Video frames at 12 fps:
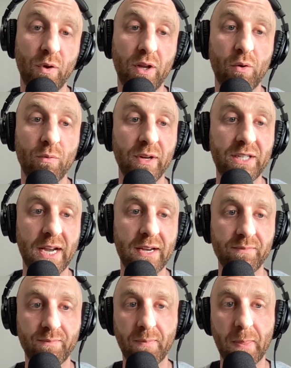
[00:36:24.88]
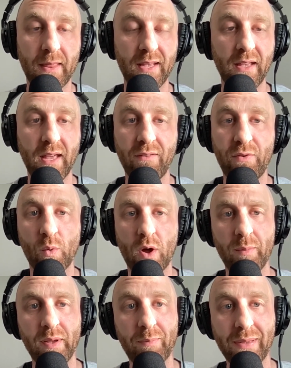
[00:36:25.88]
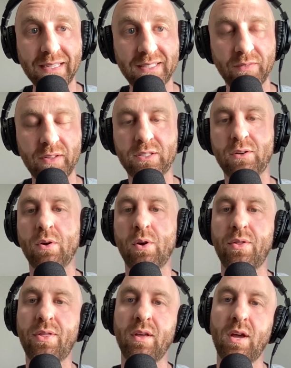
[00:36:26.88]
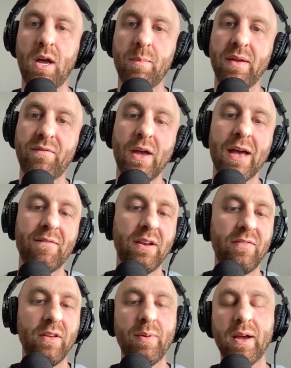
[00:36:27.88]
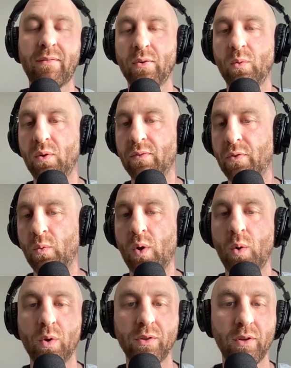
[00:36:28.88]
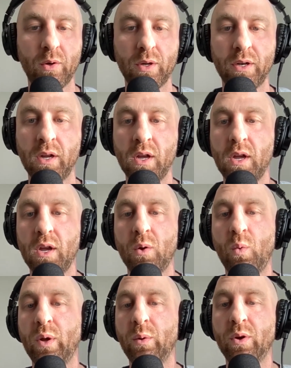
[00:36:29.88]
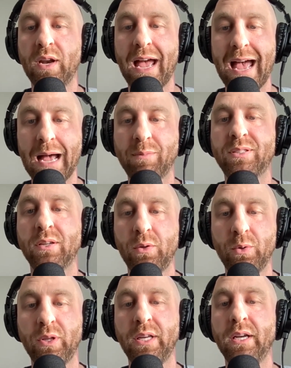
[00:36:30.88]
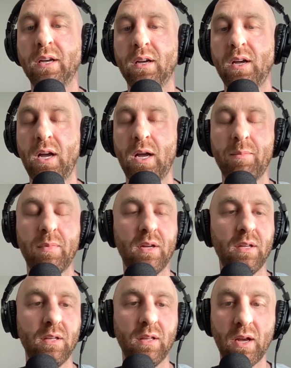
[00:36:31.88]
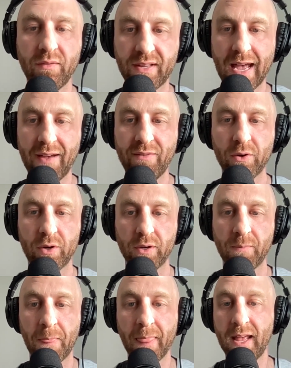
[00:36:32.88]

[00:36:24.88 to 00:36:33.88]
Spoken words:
reach out if you want to be a piece of this growth. If you have any feedback for what we're doing, we would absolutely love to have you on.